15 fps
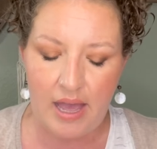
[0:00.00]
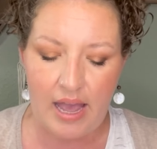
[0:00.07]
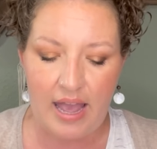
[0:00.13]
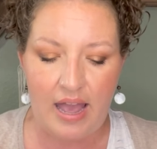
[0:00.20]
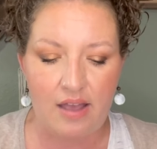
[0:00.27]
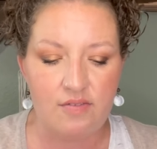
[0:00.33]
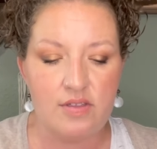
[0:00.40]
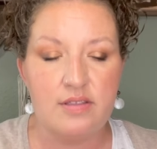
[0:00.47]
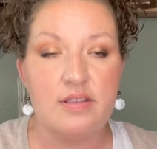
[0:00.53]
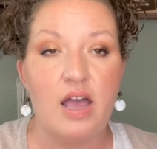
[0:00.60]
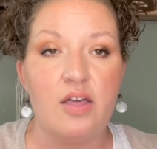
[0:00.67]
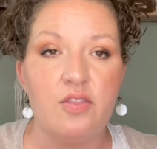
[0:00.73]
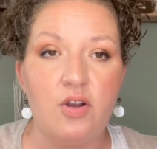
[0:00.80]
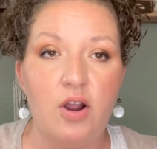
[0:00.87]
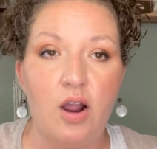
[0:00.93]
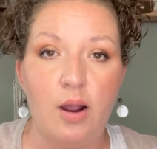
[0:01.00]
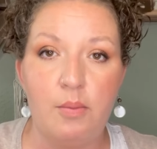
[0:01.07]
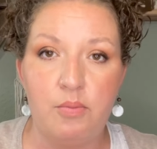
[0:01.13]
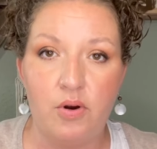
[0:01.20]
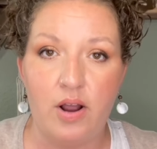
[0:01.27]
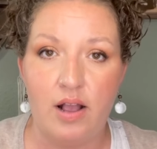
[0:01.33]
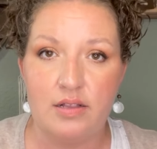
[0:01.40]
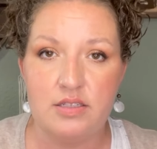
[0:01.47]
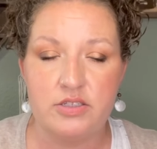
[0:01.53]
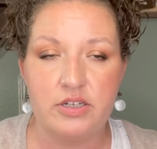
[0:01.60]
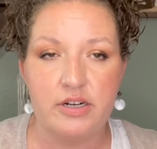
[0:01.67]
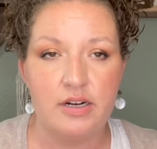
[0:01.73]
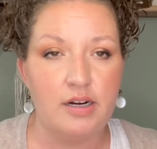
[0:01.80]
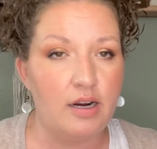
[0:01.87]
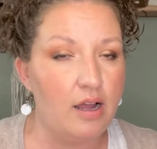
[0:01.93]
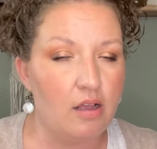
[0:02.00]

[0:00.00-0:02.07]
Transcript: I have this other bronzer,